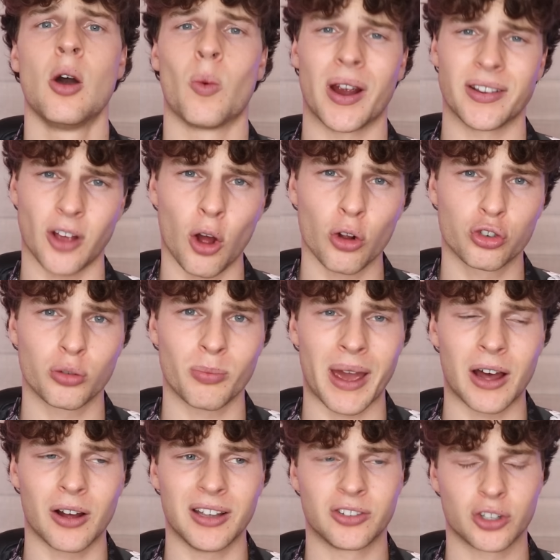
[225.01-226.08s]
Whereas
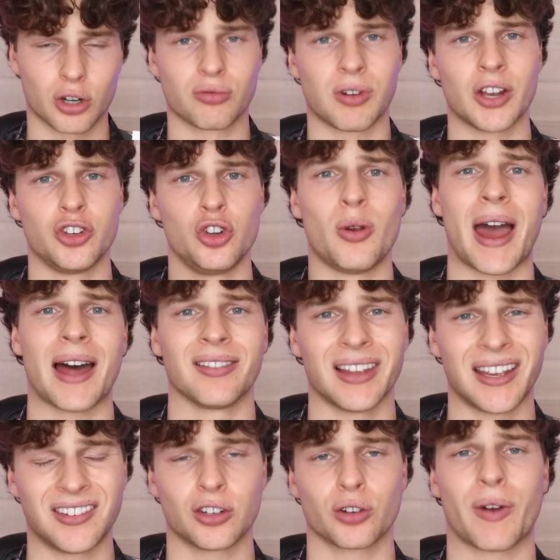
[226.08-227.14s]
Ultramel is going to run you at
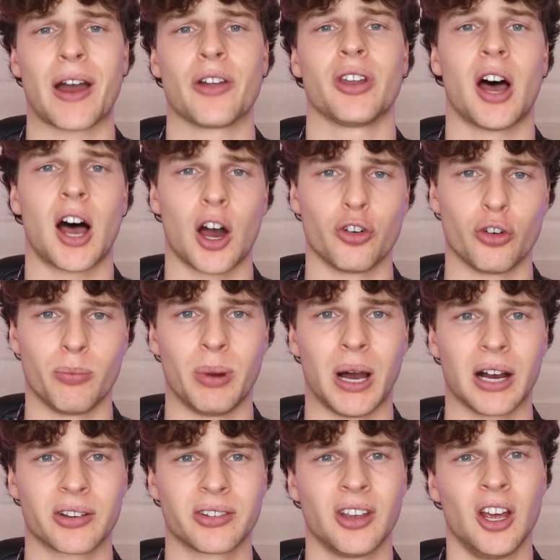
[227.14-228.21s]
least around
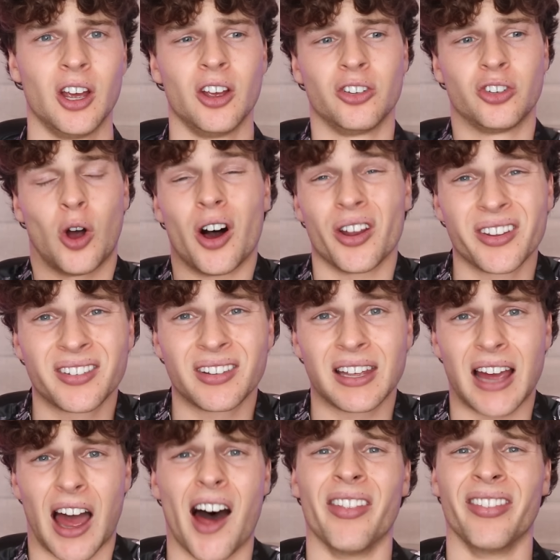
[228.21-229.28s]
$100. So
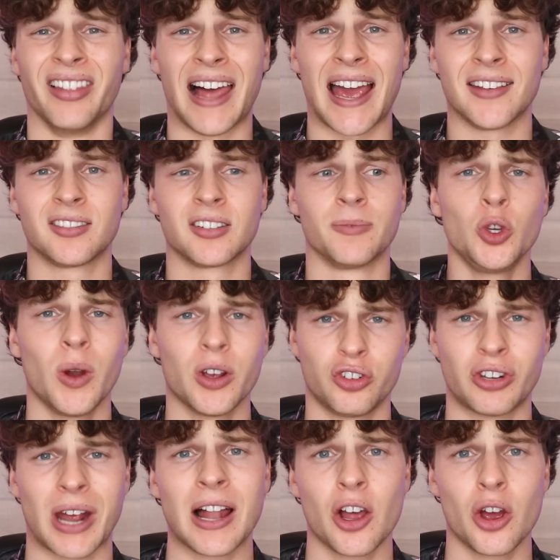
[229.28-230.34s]
honestly, unless you are
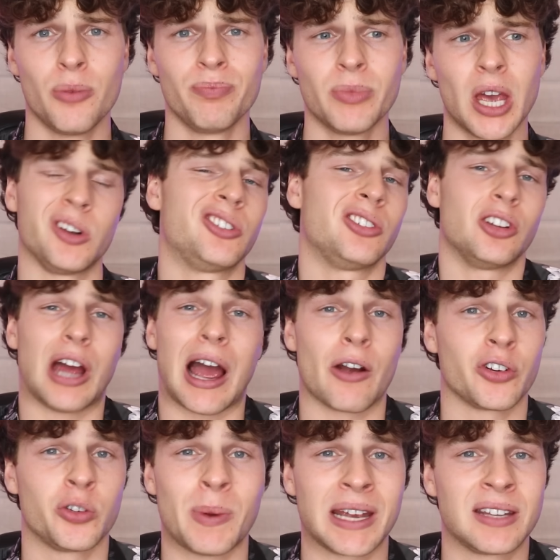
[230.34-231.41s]
shallow, which I
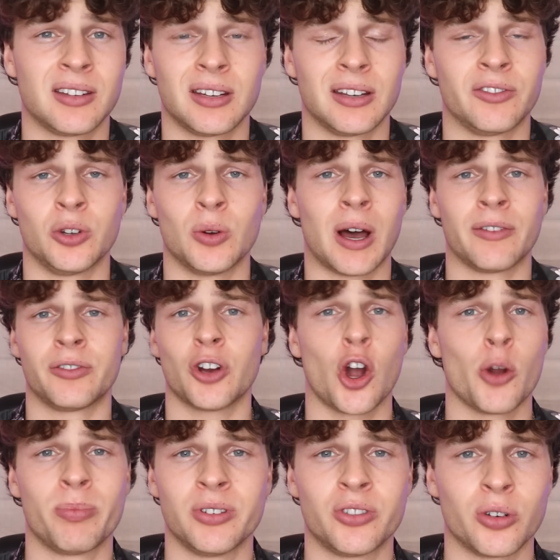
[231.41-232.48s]
respect it if you are, if
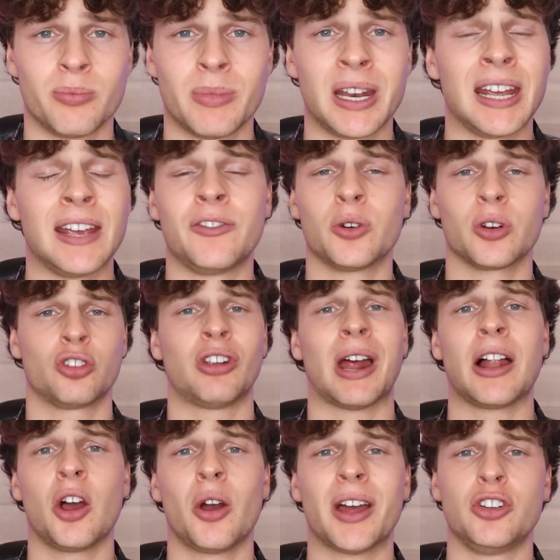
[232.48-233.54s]
you're open to admit it, if you're
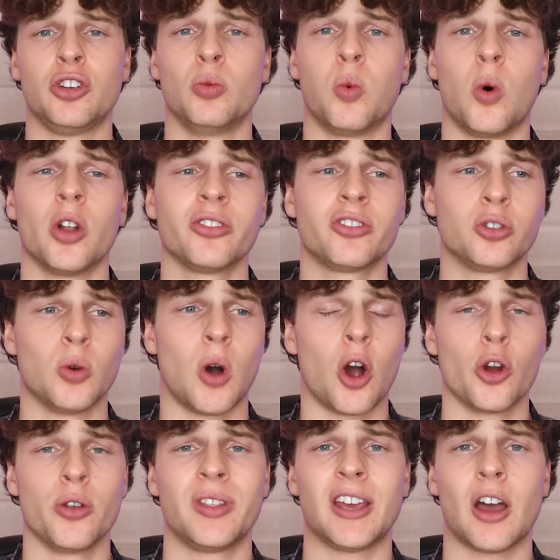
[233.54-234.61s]
shallow and you want to
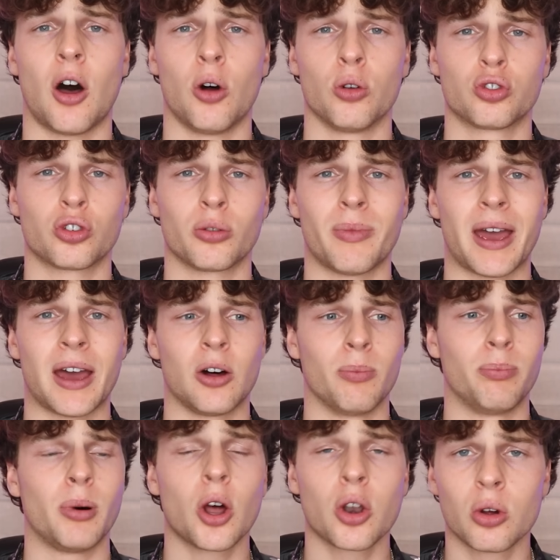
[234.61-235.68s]
own the
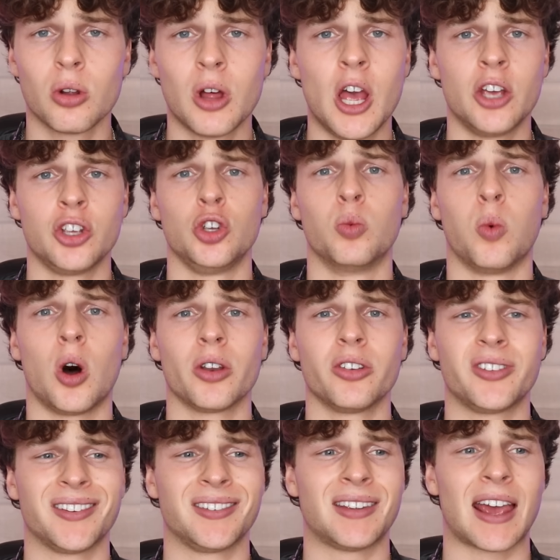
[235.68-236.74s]
Ultramel bottle, you
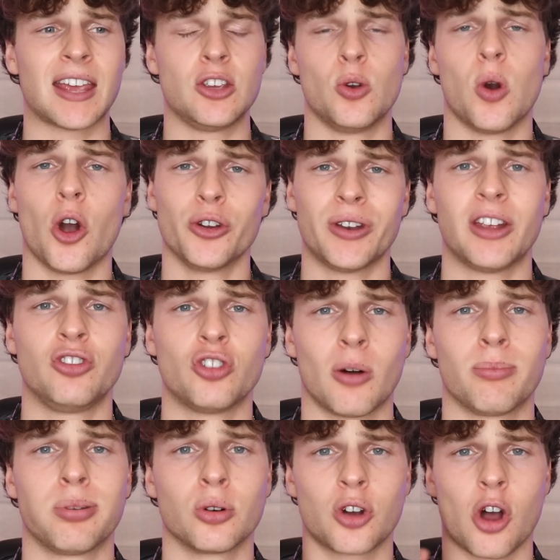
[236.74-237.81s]
want to say you own a
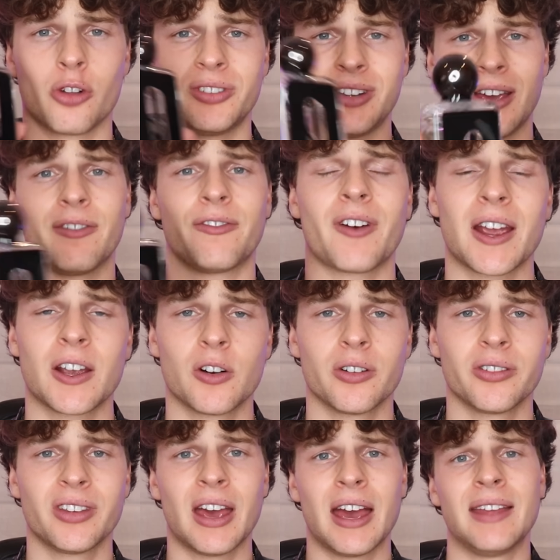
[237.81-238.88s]
Jean Paul Gaultier
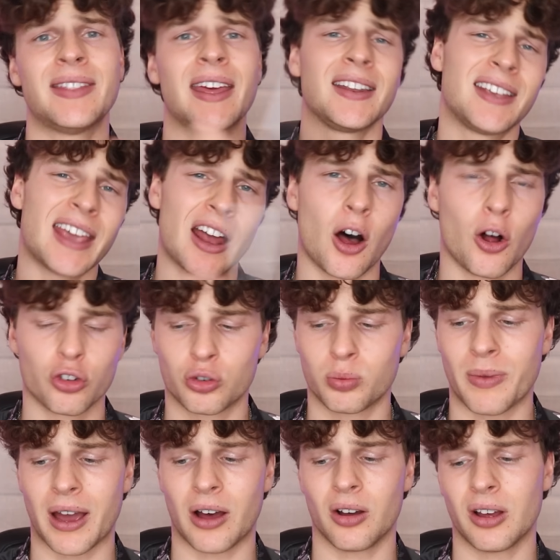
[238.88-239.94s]
fragrance, then get
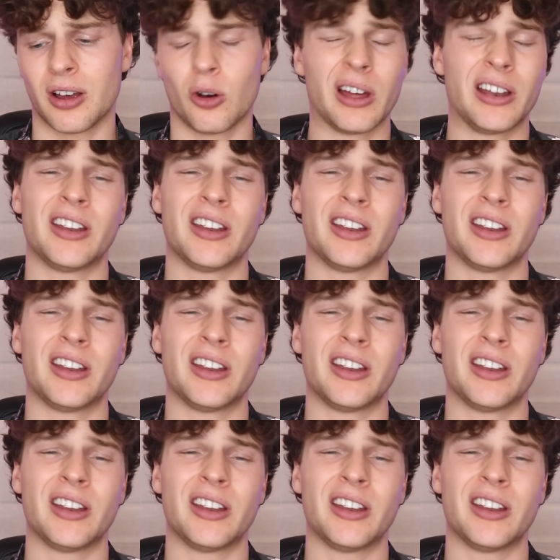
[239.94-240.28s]
Ultramel.